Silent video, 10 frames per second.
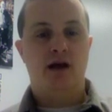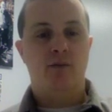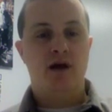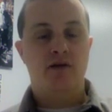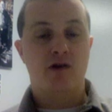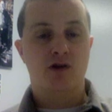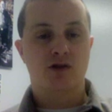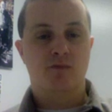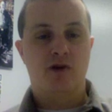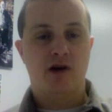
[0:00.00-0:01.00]
And there's
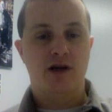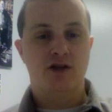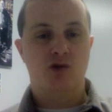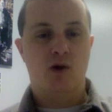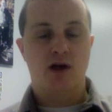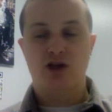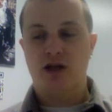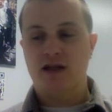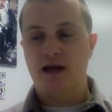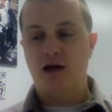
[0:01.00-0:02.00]
some various, you'll want to
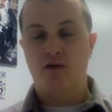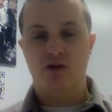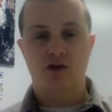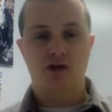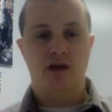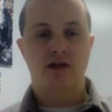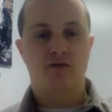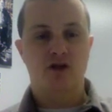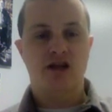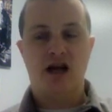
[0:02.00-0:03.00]
check that out. There's
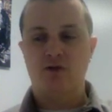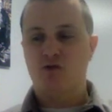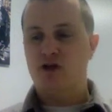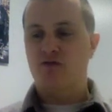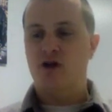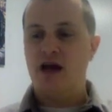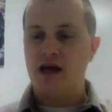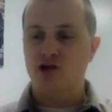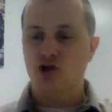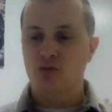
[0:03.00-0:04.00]
different times for different
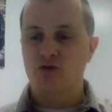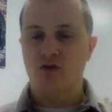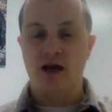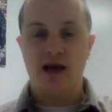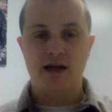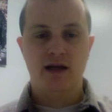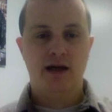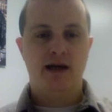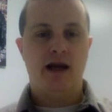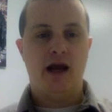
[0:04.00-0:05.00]
age groups for that,
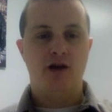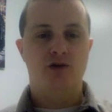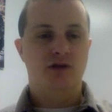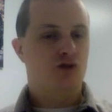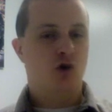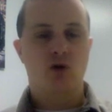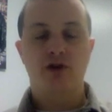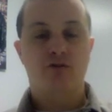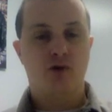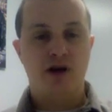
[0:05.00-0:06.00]
and it's
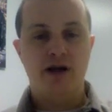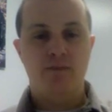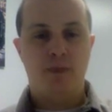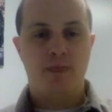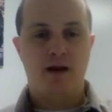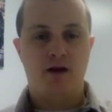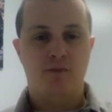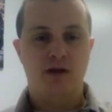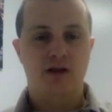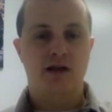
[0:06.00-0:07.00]
totally free.
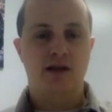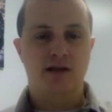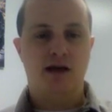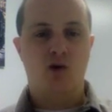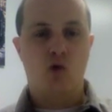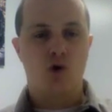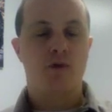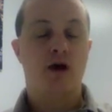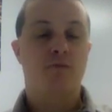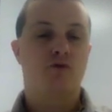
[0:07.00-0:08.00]
Get the kids kind of
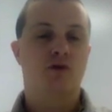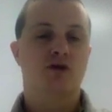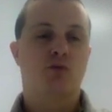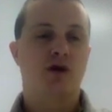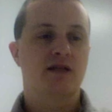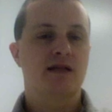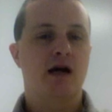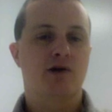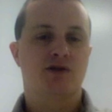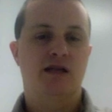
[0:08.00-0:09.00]
warmed up for the spring
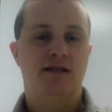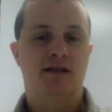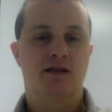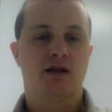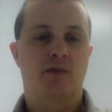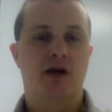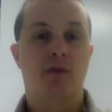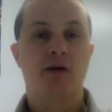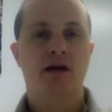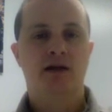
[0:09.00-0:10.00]
soccer season that's coming
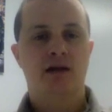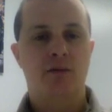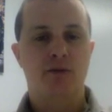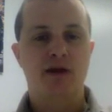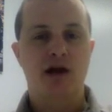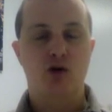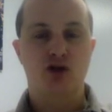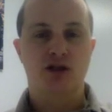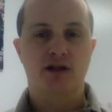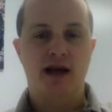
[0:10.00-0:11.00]
up. I'm going to be
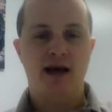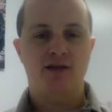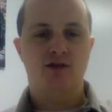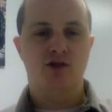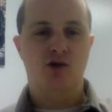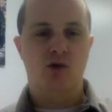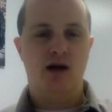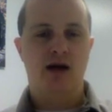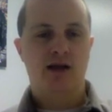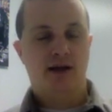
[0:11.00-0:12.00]
coaching in that, so